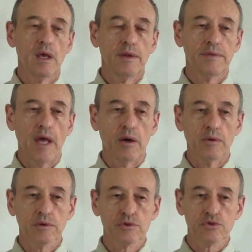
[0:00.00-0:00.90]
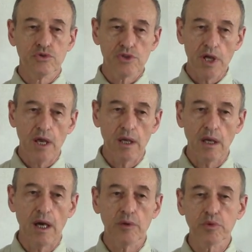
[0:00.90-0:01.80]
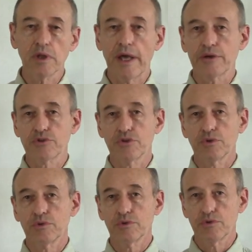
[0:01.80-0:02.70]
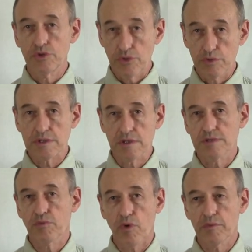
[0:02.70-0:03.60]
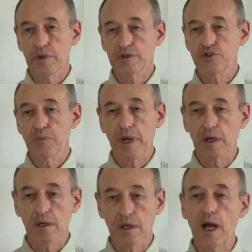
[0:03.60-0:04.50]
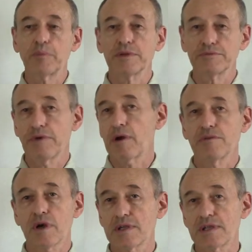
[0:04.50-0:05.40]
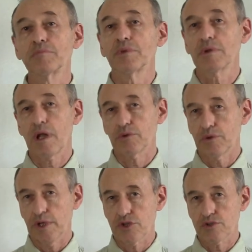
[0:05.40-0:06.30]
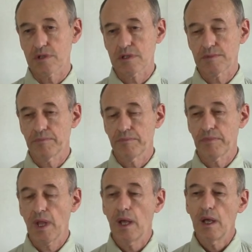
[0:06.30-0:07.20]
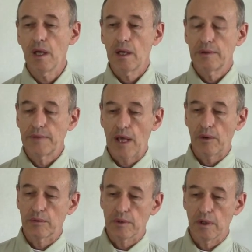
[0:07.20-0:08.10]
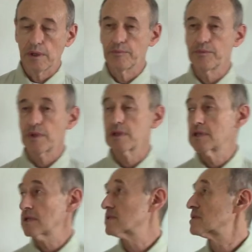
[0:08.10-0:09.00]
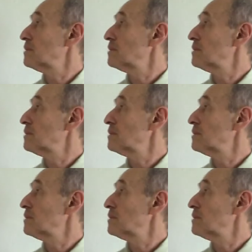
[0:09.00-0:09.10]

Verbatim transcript: Now, today I would like to, to use this formula to make a couple of very, very simple calculations. Now, um, this